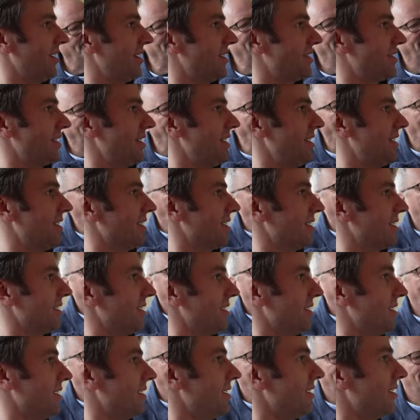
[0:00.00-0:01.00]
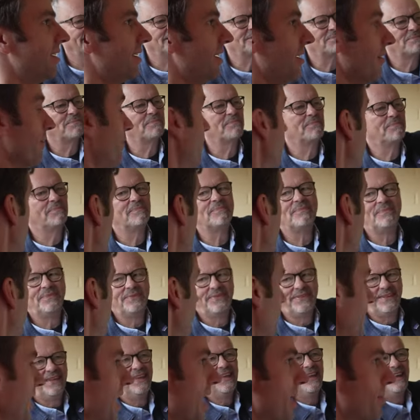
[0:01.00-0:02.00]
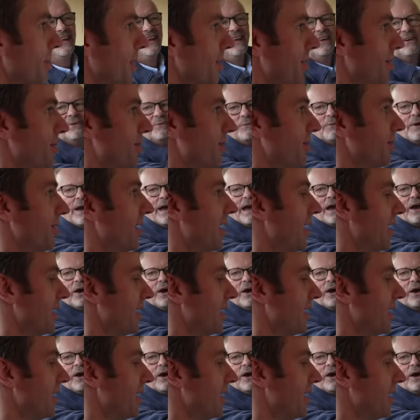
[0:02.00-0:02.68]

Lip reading: It's important to get on any type of property.